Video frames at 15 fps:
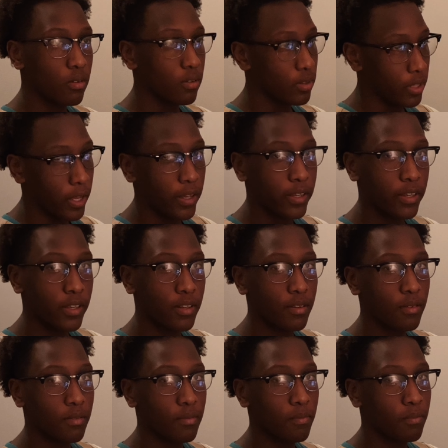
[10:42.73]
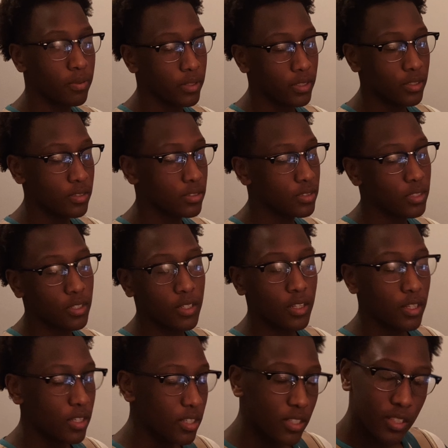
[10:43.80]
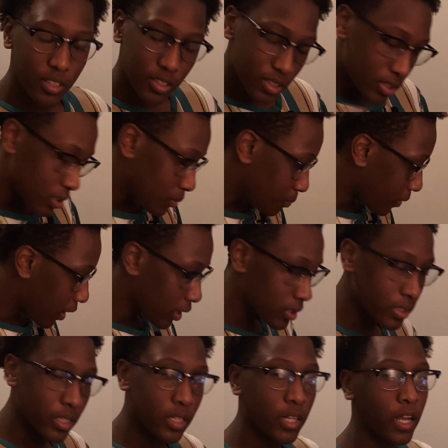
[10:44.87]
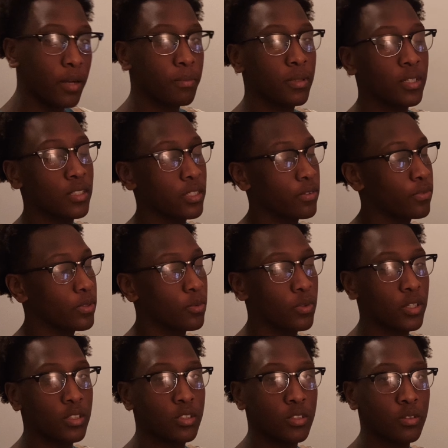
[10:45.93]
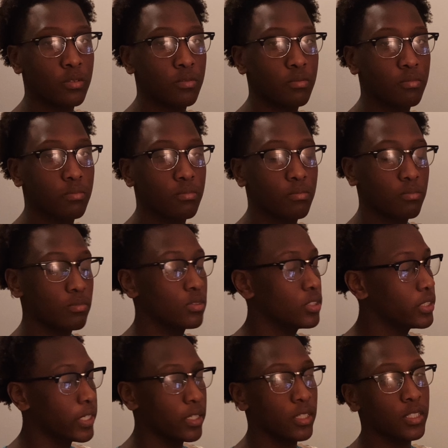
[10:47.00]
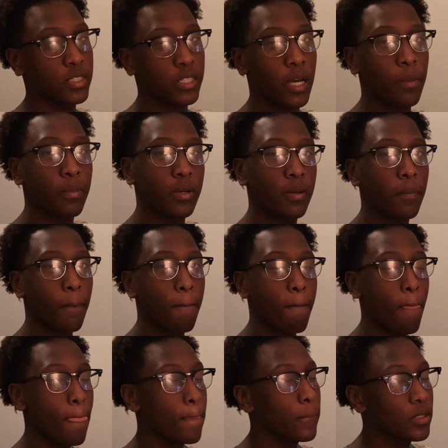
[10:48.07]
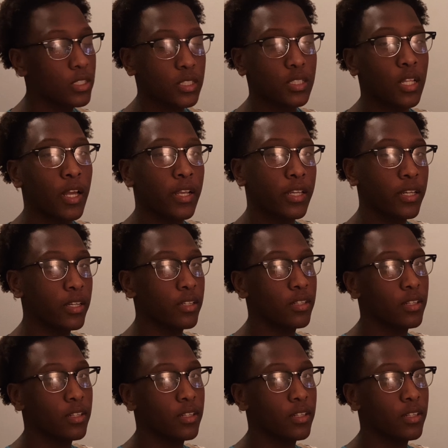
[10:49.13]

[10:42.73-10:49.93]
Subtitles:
like it, please. Smash the like button if you want to. Gently tap it. Just like it.